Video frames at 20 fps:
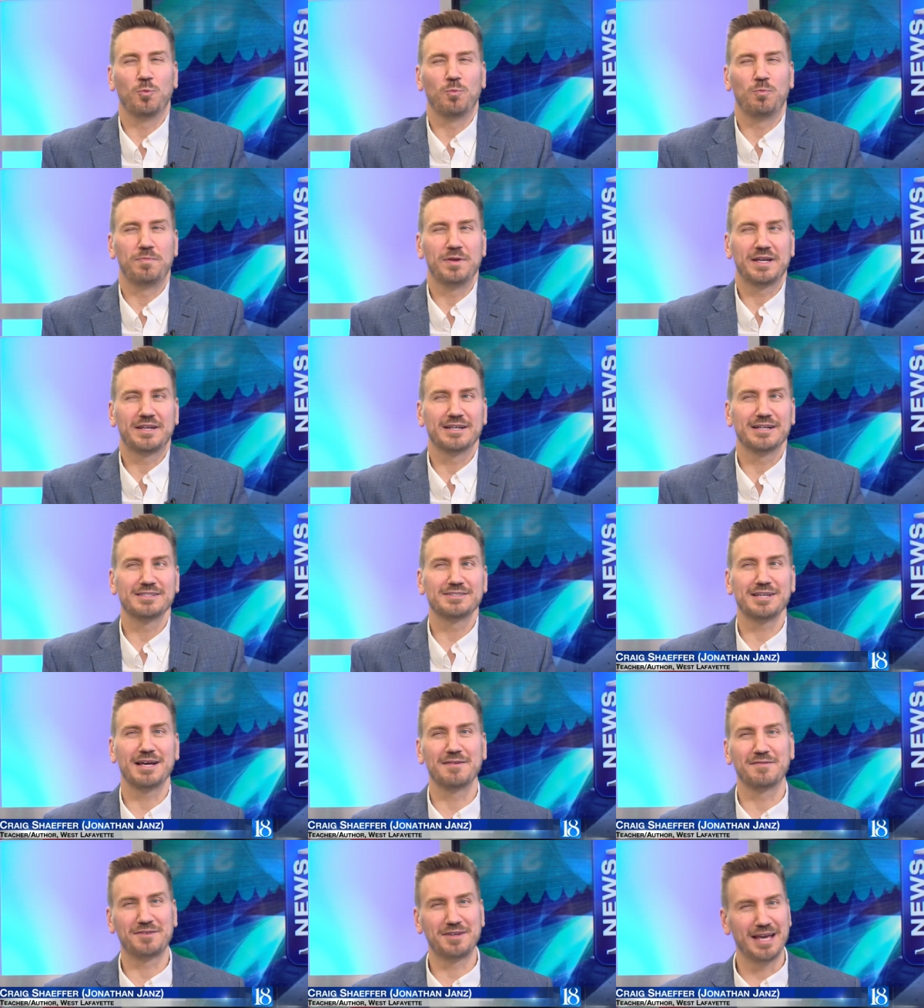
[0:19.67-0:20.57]
because
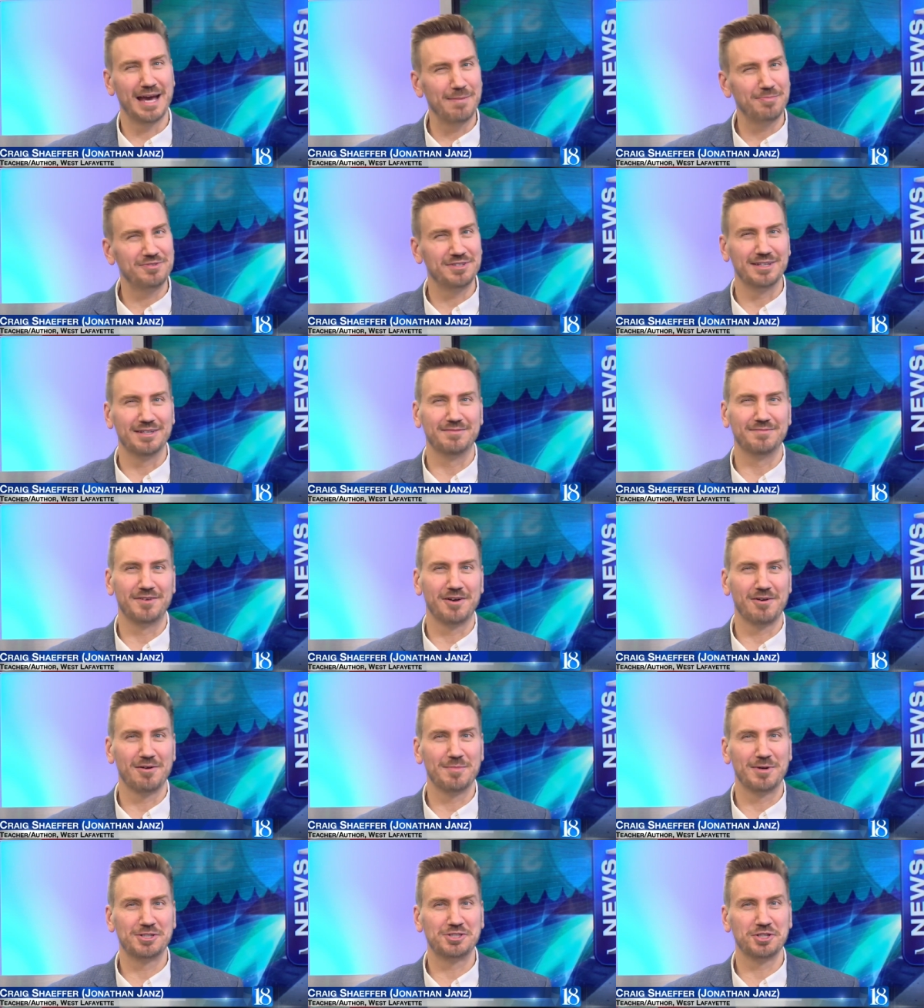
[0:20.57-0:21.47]
I've kept it
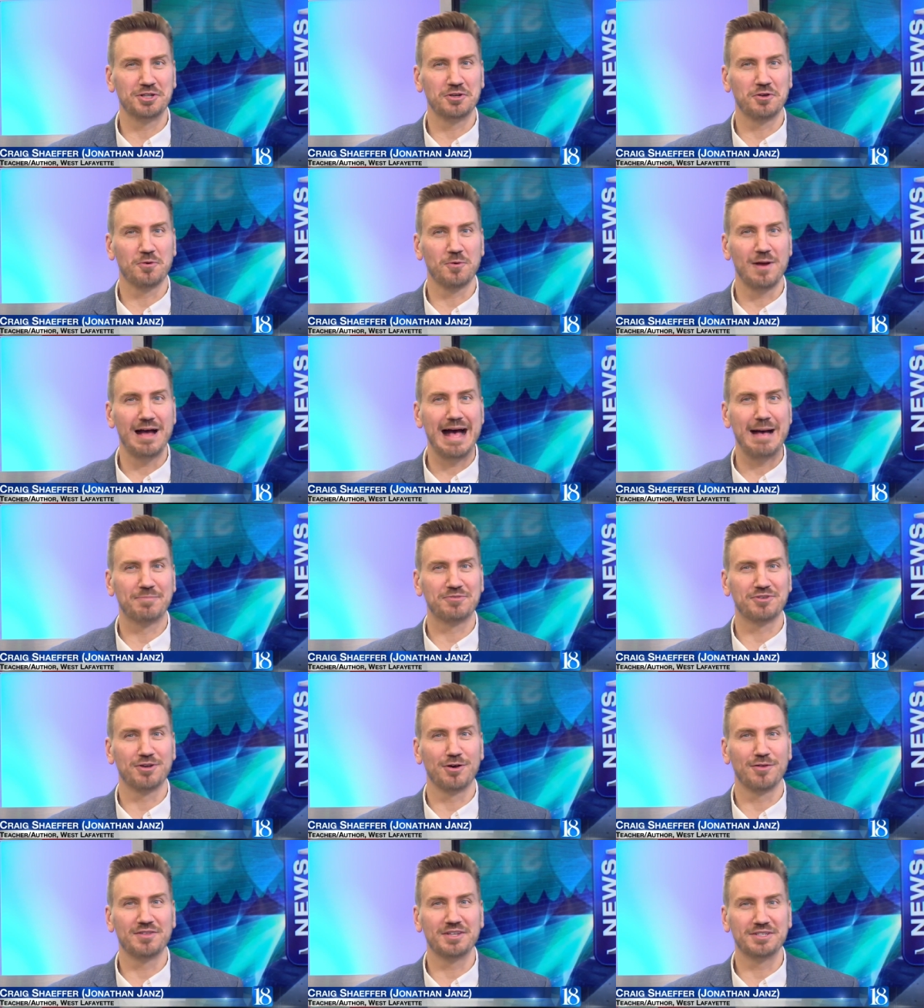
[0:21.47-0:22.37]
very much under
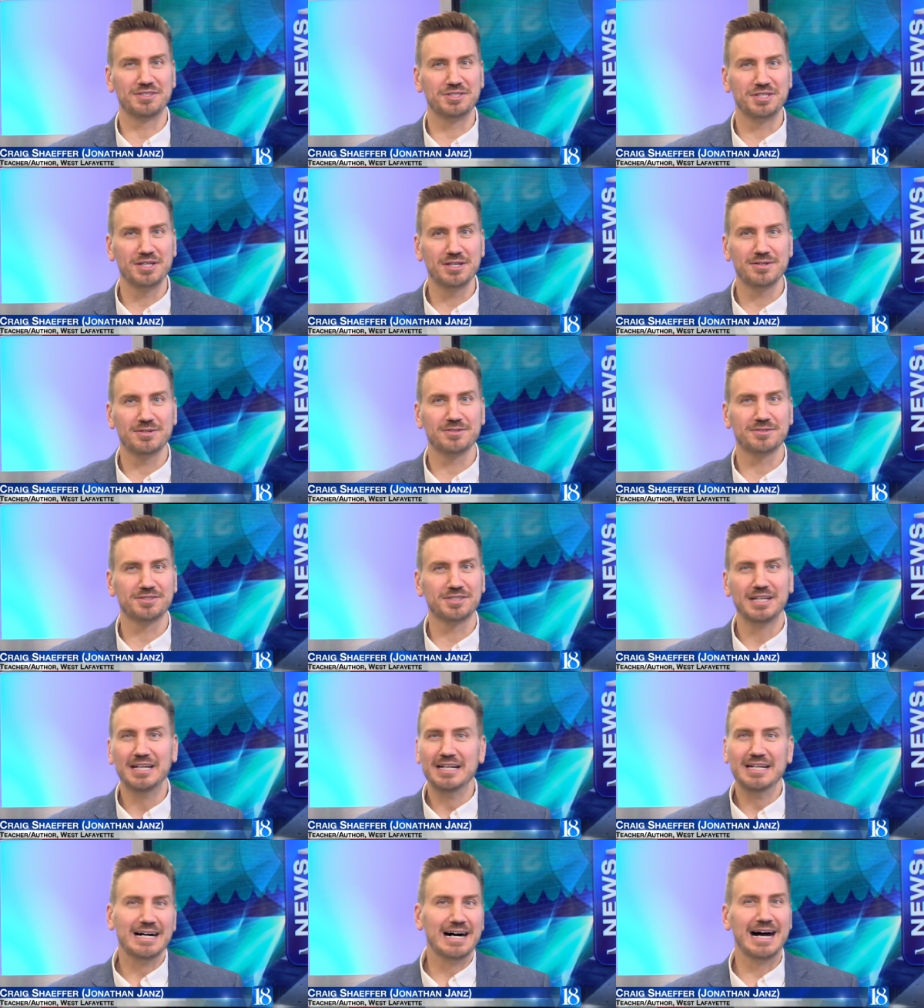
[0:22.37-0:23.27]
wraps all these years,
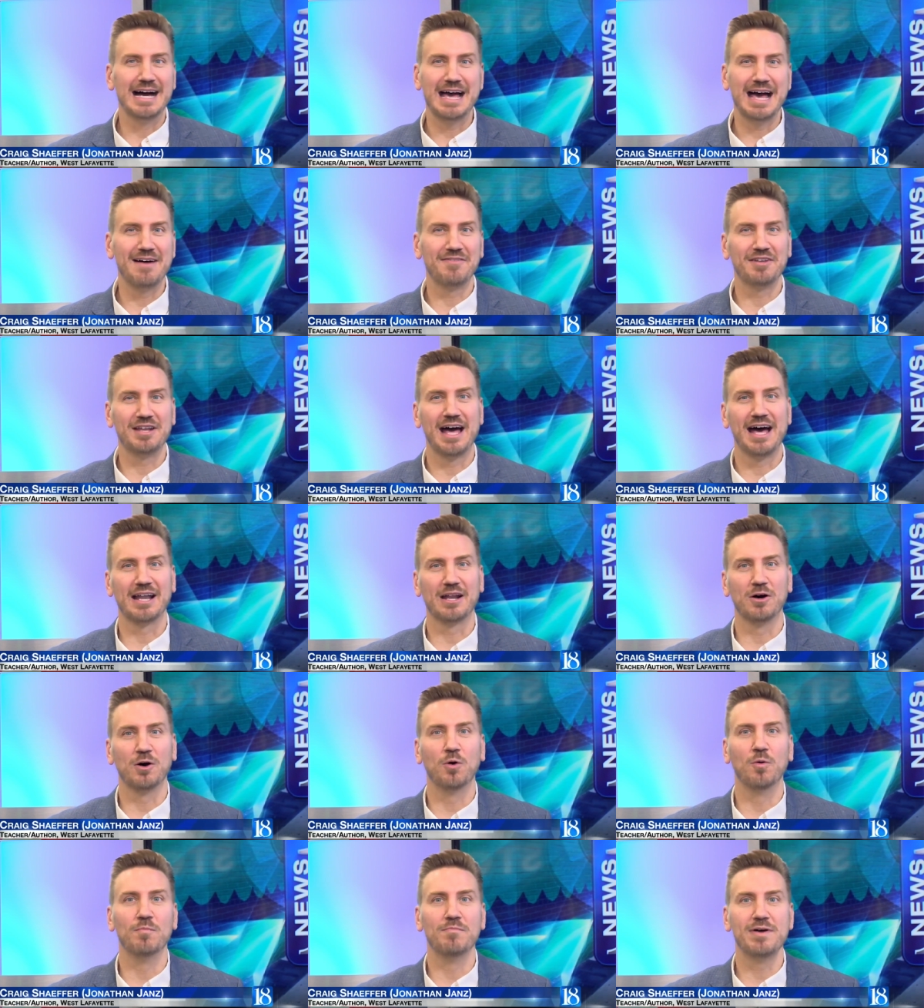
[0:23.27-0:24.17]
I haven't had
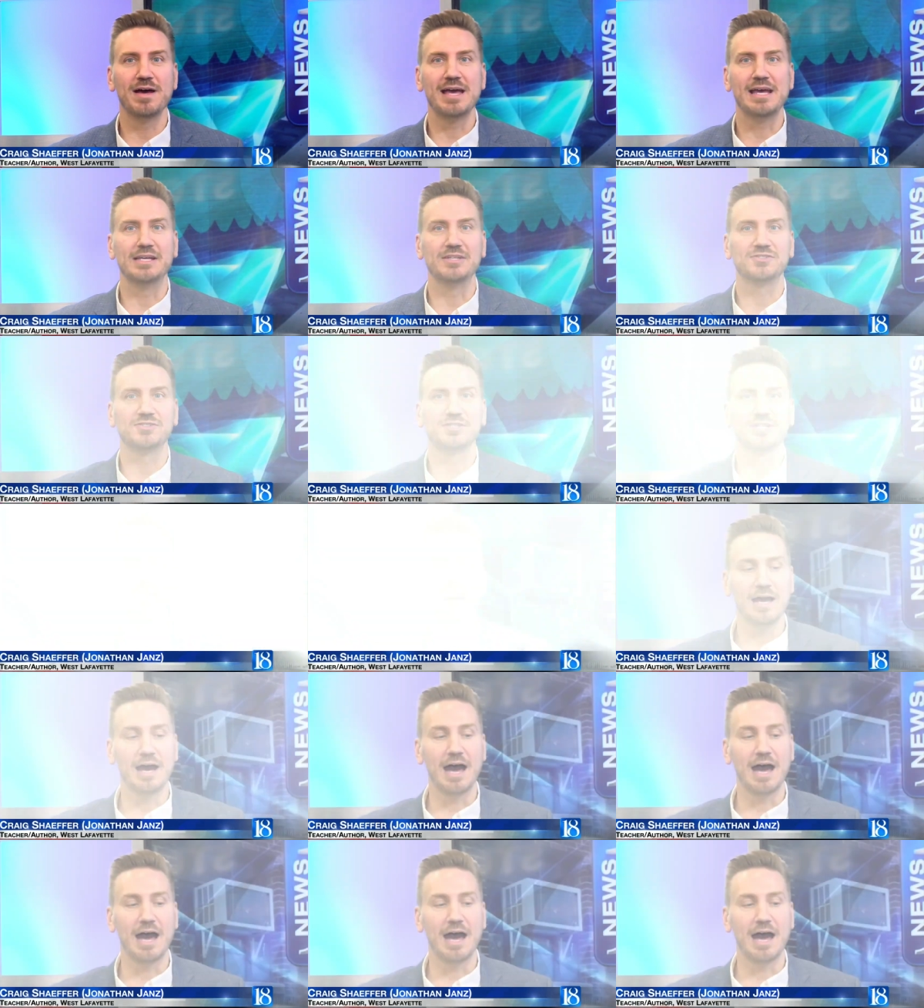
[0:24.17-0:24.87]
a home base.